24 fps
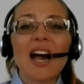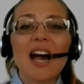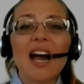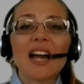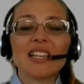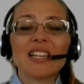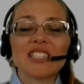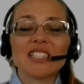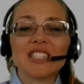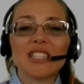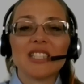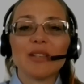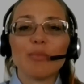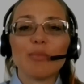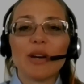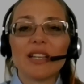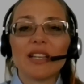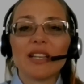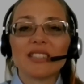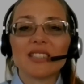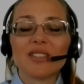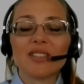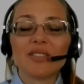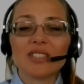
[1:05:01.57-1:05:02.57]
i see
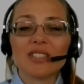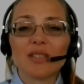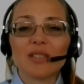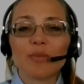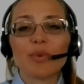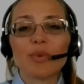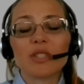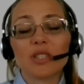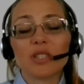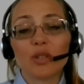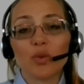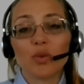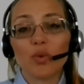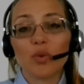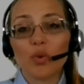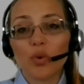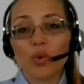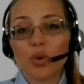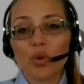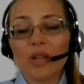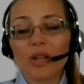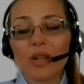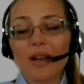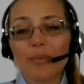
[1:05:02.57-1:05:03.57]
myself as a person who
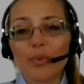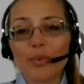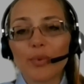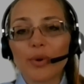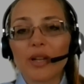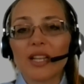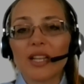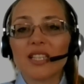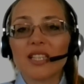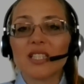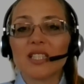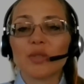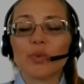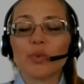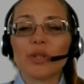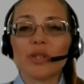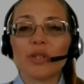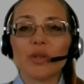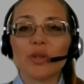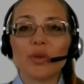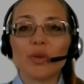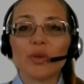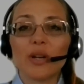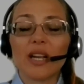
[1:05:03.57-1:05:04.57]
collaborates
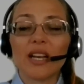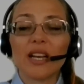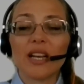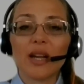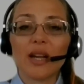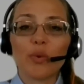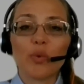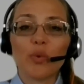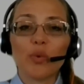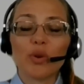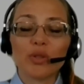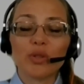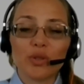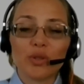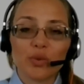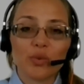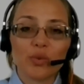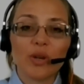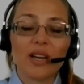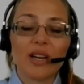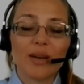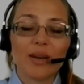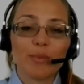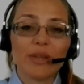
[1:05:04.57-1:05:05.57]
with you and i want you
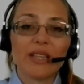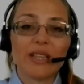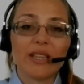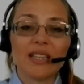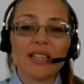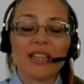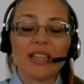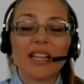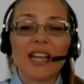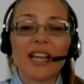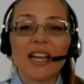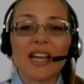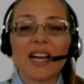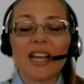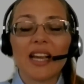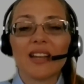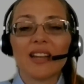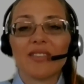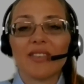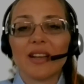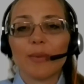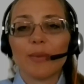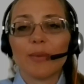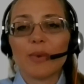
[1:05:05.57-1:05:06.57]
i mean like
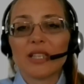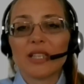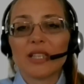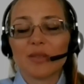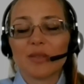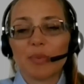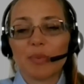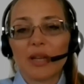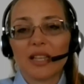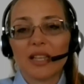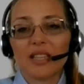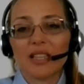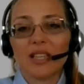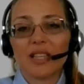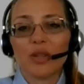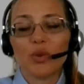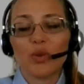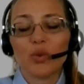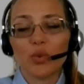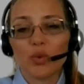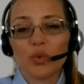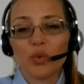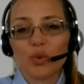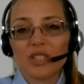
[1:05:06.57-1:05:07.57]
kind of i'm expecting
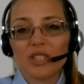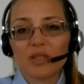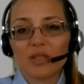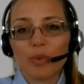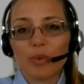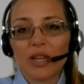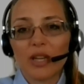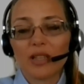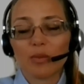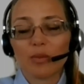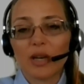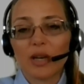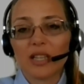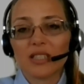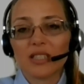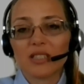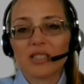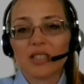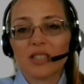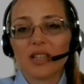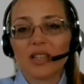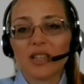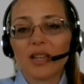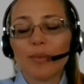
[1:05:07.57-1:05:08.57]
you to respect my
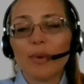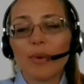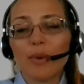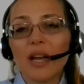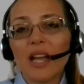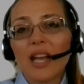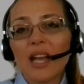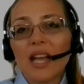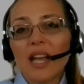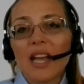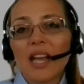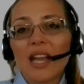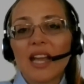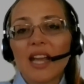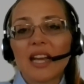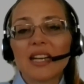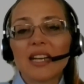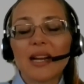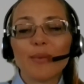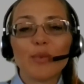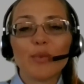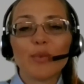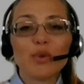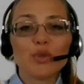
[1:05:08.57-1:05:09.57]
time and
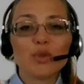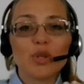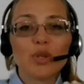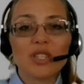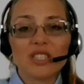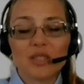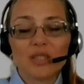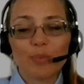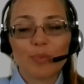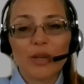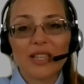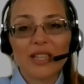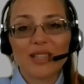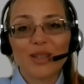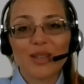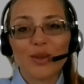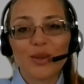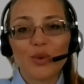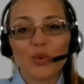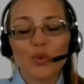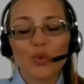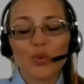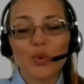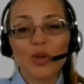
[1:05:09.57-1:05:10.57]
i'm also expecting
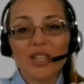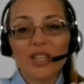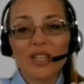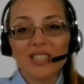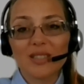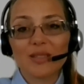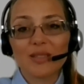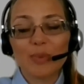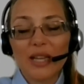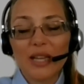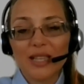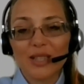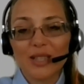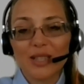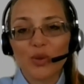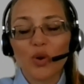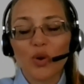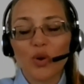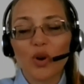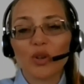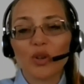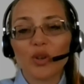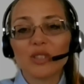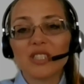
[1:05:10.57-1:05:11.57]
you to respect
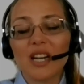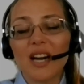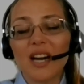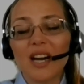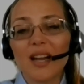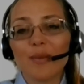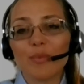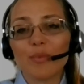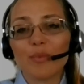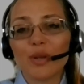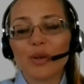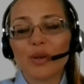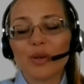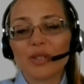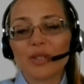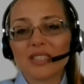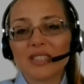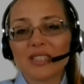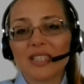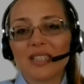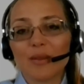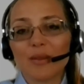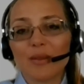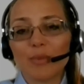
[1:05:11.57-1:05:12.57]
your own time
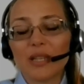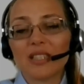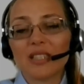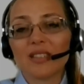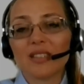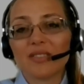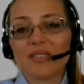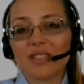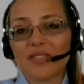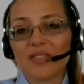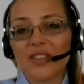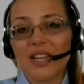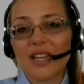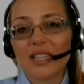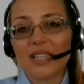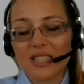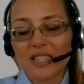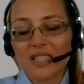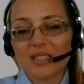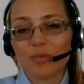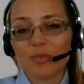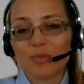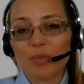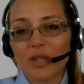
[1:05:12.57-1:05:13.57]
because in a matter of the fact
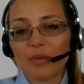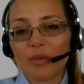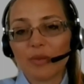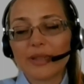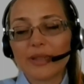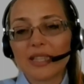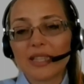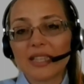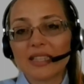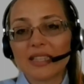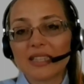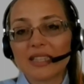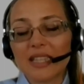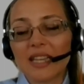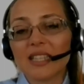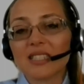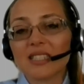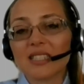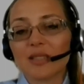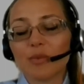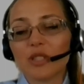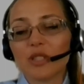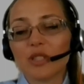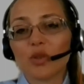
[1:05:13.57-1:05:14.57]
these people that
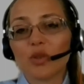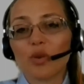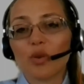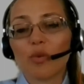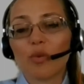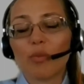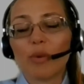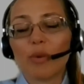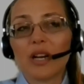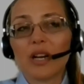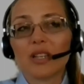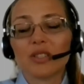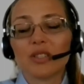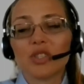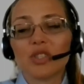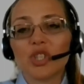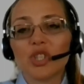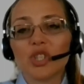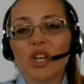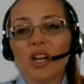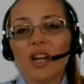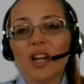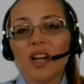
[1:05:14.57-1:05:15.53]
text me so much